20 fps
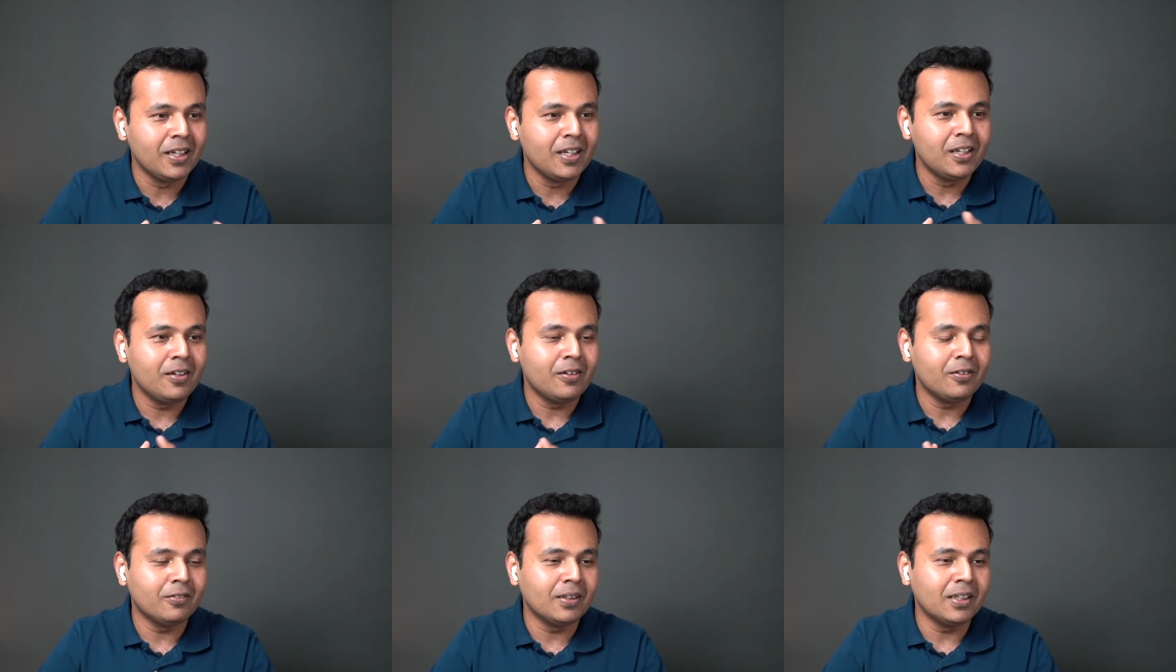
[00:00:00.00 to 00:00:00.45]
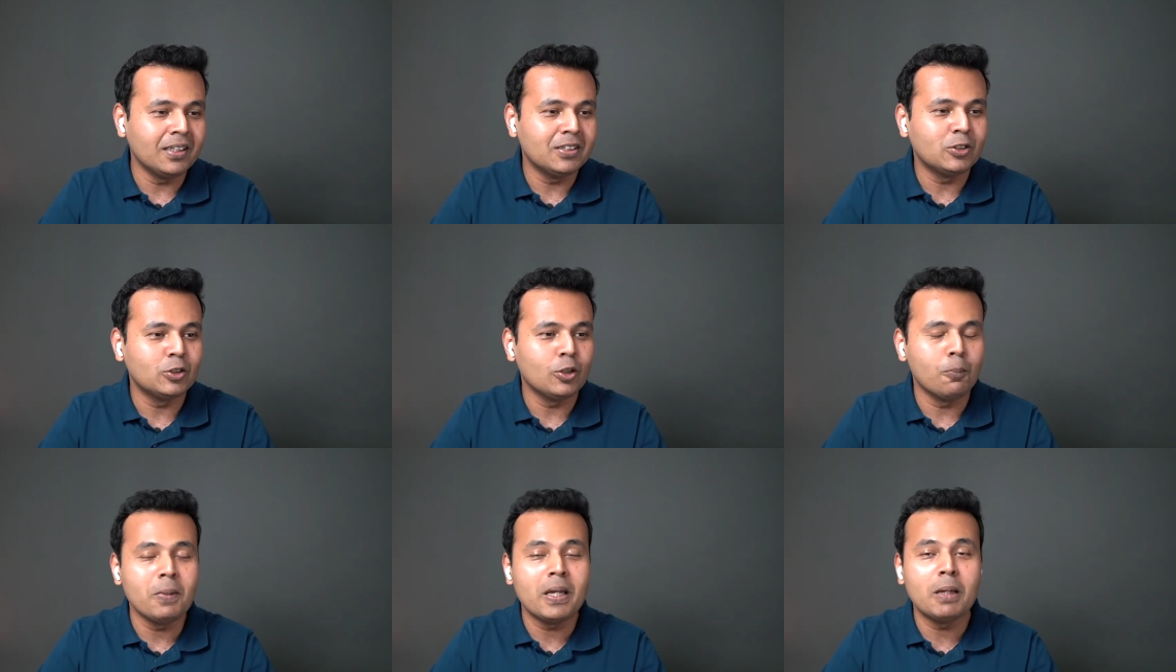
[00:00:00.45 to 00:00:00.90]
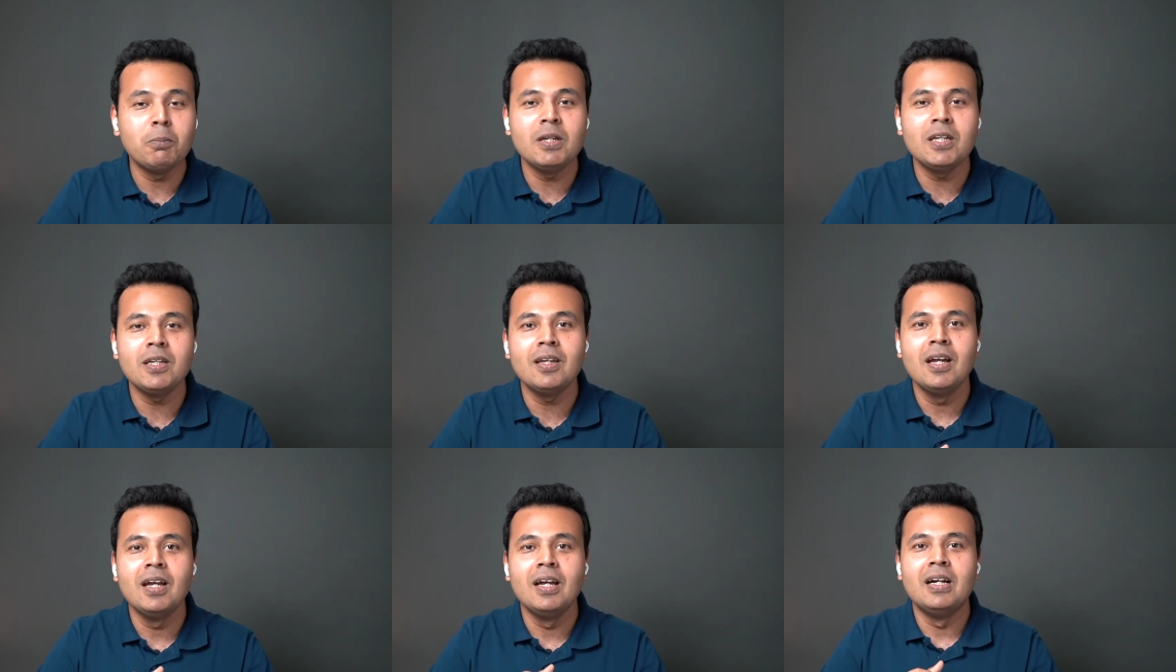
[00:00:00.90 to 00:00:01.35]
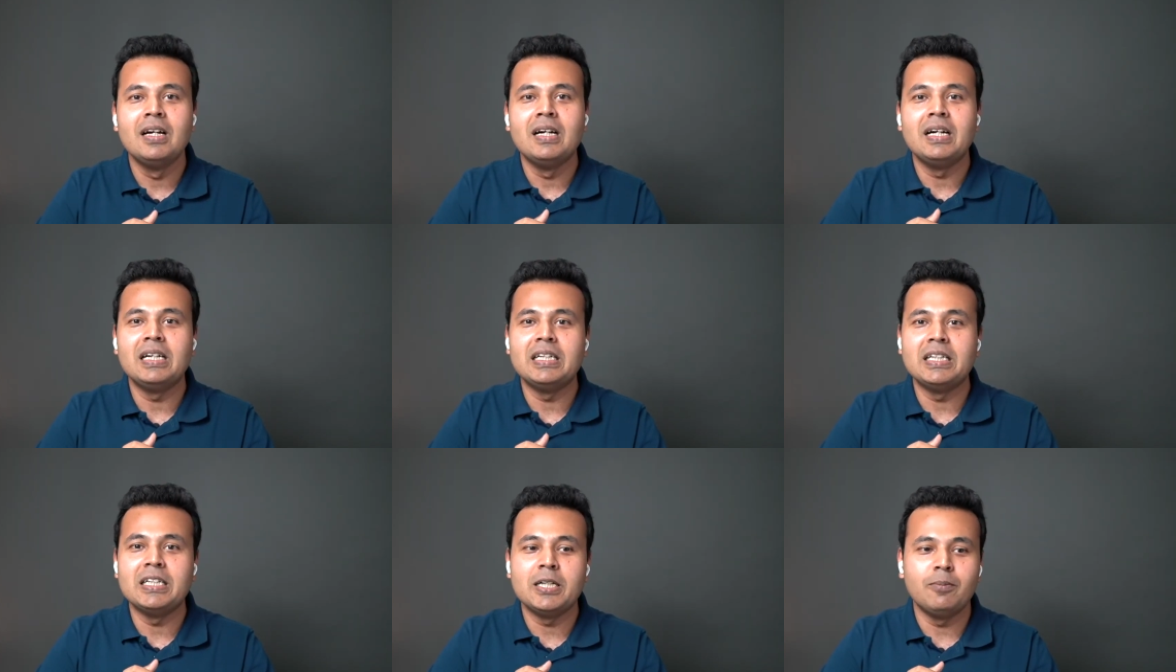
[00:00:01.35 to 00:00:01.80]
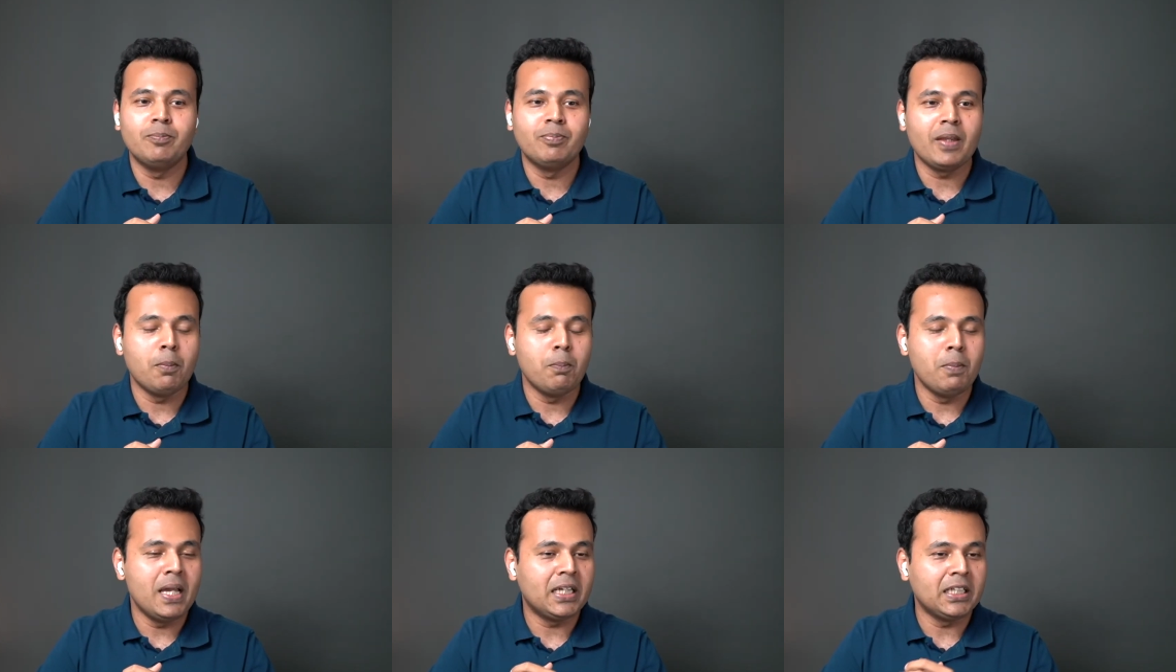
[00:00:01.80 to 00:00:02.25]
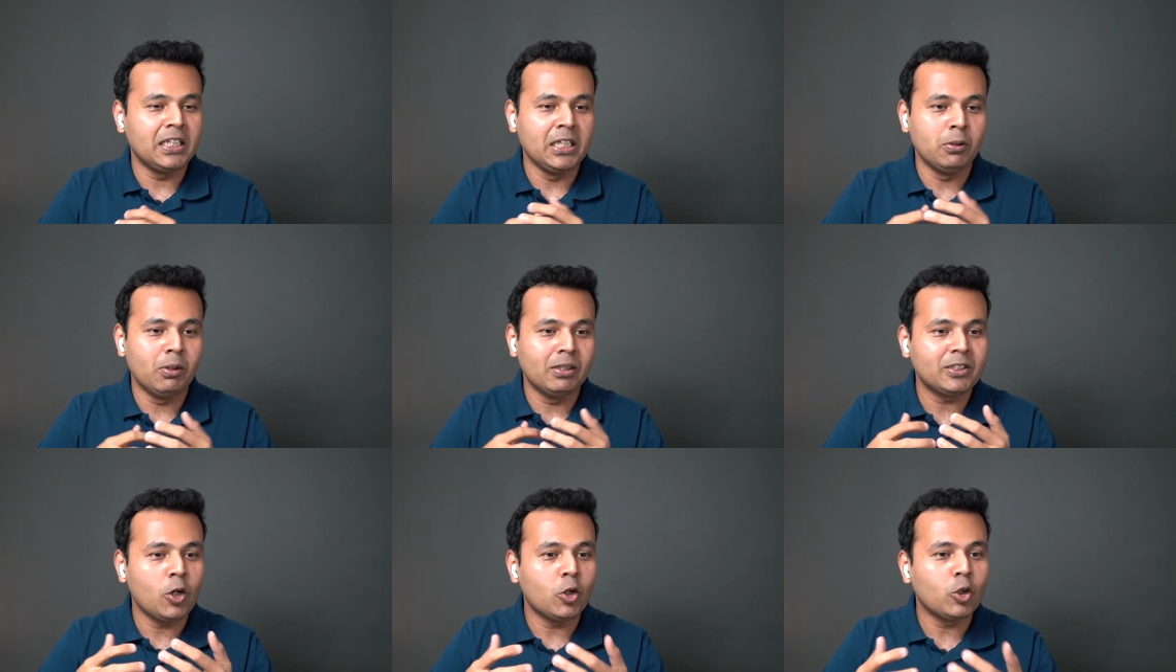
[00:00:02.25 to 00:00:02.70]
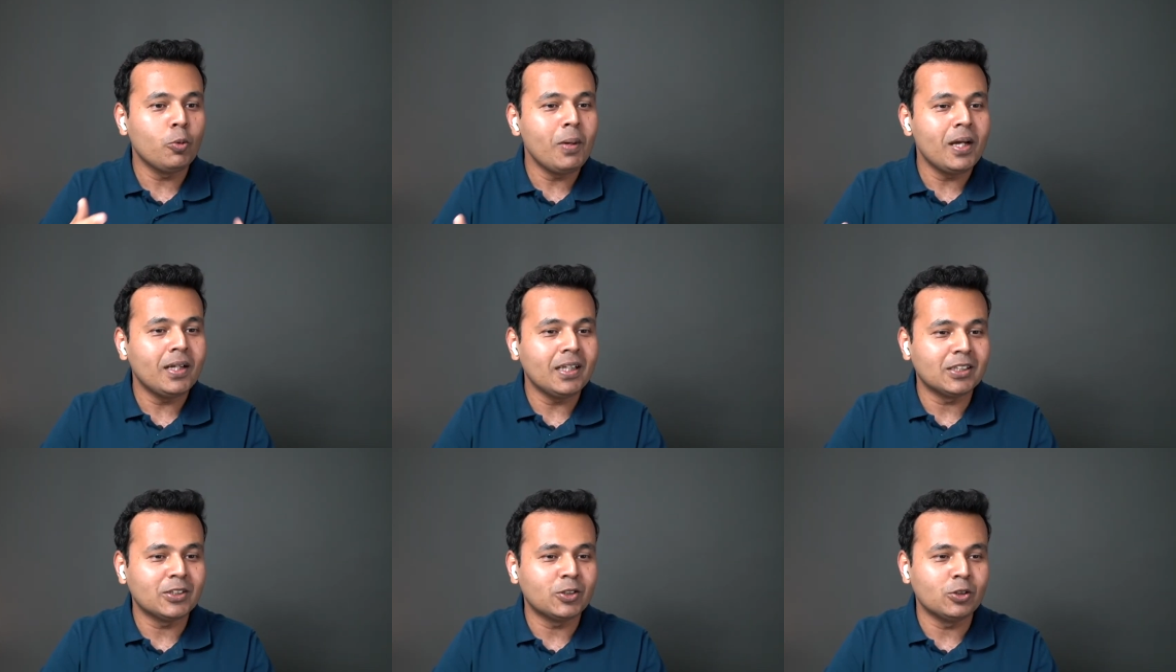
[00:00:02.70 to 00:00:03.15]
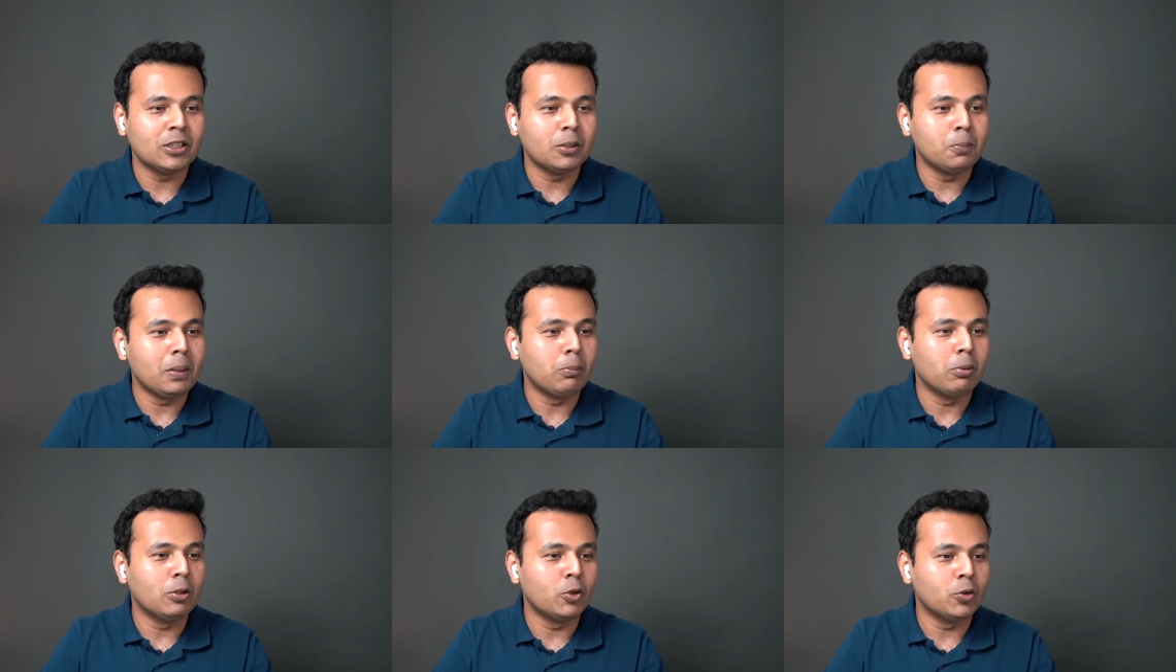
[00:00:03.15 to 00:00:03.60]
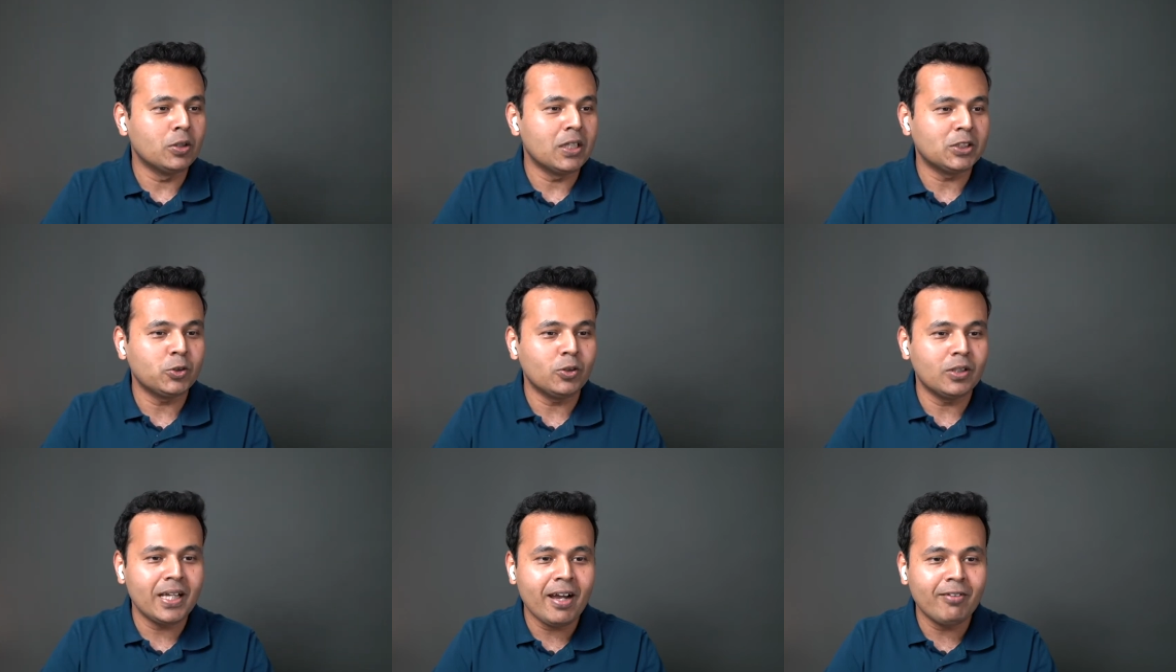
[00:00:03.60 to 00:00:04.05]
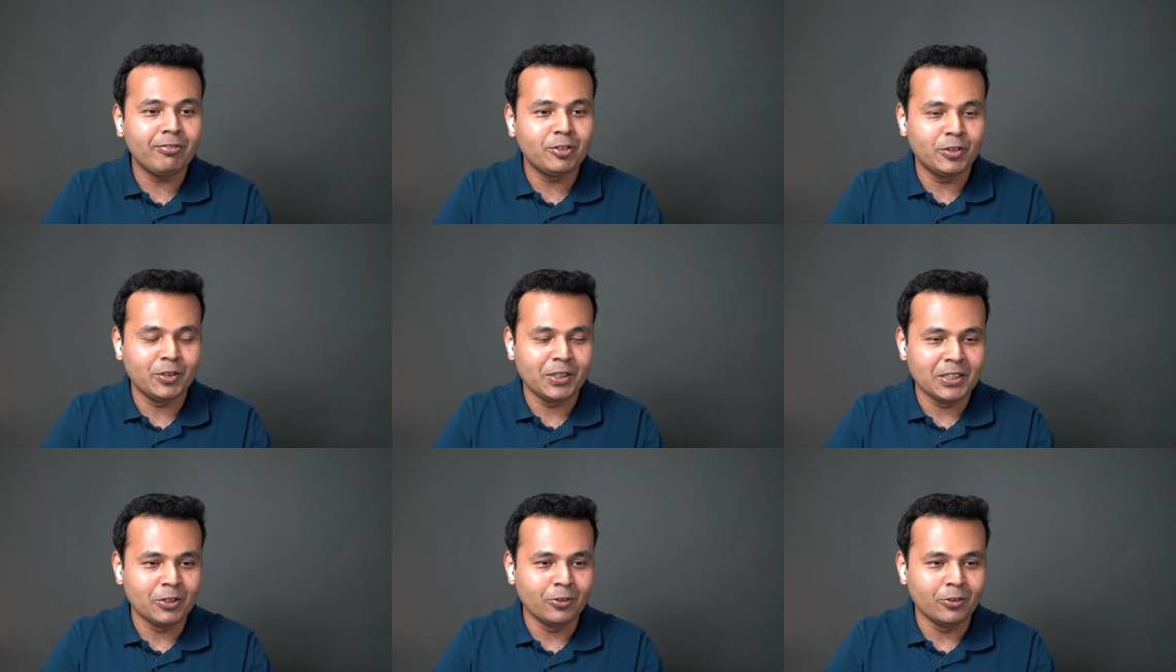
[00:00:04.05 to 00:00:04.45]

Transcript: right? So maybe make renewals automatic so that people don't actually have to renew.